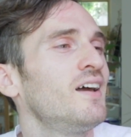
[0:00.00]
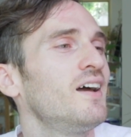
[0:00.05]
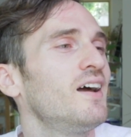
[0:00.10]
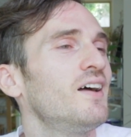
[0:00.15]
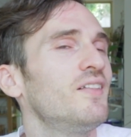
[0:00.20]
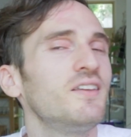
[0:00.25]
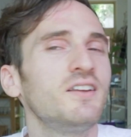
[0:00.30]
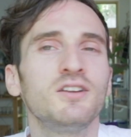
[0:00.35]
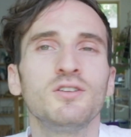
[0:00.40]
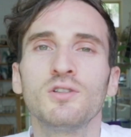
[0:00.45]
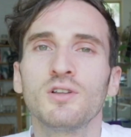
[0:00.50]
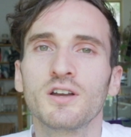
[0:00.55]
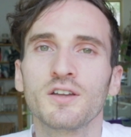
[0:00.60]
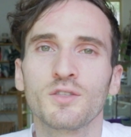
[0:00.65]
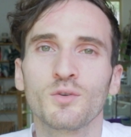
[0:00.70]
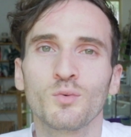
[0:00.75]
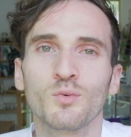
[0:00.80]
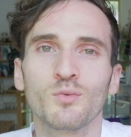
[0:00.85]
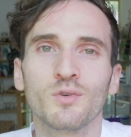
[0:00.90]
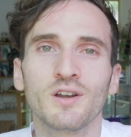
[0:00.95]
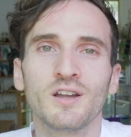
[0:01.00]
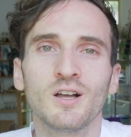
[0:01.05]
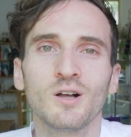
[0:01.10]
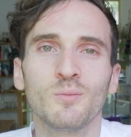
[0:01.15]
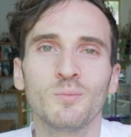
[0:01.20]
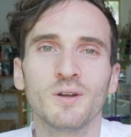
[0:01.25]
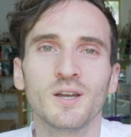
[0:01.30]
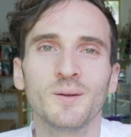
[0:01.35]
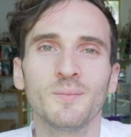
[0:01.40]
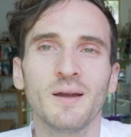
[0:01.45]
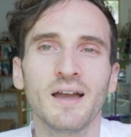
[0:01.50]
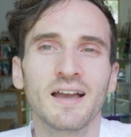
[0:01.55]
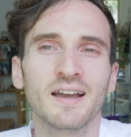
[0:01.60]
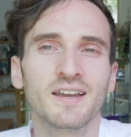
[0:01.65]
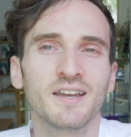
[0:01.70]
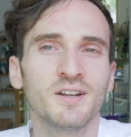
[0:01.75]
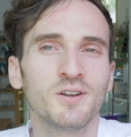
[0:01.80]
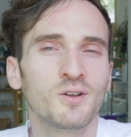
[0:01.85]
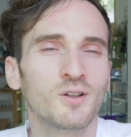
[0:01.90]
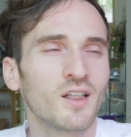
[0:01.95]
And then you look at the real Big Mac
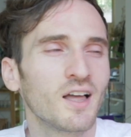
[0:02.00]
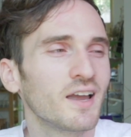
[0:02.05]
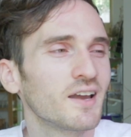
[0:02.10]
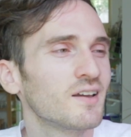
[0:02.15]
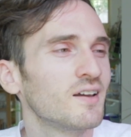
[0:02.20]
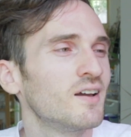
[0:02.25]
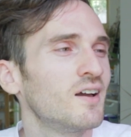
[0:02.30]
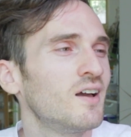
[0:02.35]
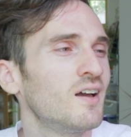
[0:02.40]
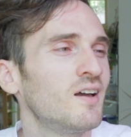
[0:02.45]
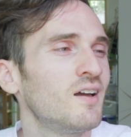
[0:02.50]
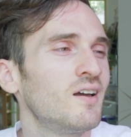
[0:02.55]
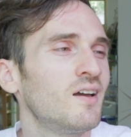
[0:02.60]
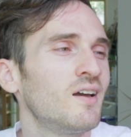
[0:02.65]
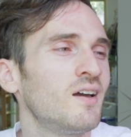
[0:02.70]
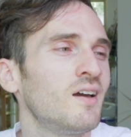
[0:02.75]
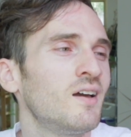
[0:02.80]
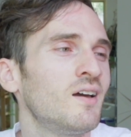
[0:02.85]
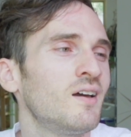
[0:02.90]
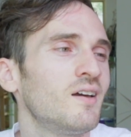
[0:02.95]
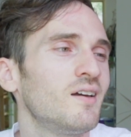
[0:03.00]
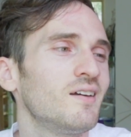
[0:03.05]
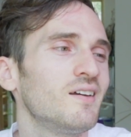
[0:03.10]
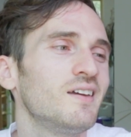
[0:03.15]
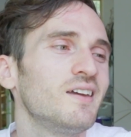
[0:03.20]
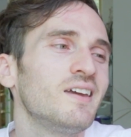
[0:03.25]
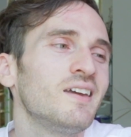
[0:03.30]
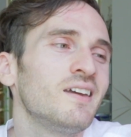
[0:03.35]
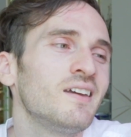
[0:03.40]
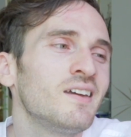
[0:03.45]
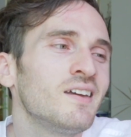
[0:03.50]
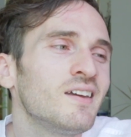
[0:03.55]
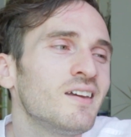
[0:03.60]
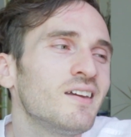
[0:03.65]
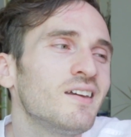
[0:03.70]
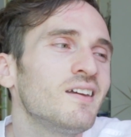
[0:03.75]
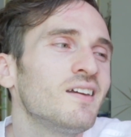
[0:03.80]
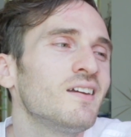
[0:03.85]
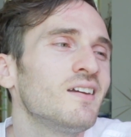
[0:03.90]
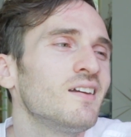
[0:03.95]
and you're like,
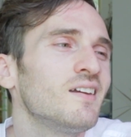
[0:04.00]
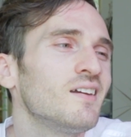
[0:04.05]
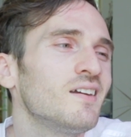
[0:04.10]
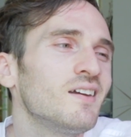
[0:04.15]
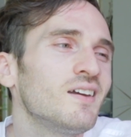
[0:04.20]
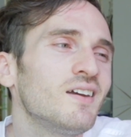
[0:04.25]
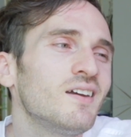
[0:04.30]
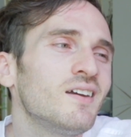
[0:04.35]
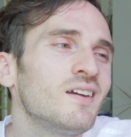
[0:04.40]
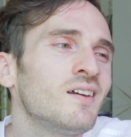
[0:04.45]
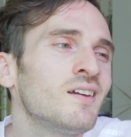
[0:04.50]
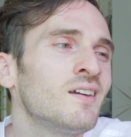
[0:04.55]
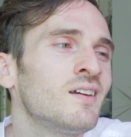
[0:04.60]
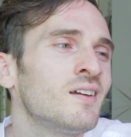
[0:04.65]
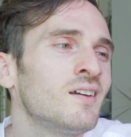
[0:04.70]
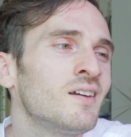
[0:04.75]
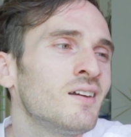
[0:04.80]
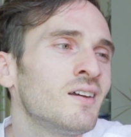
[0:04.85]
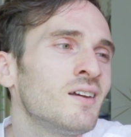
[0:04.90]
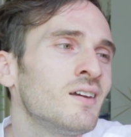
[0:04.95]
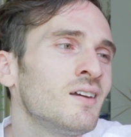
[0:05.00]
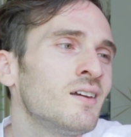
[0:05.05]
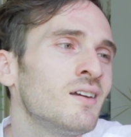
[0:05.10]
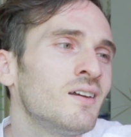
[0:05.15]
eh.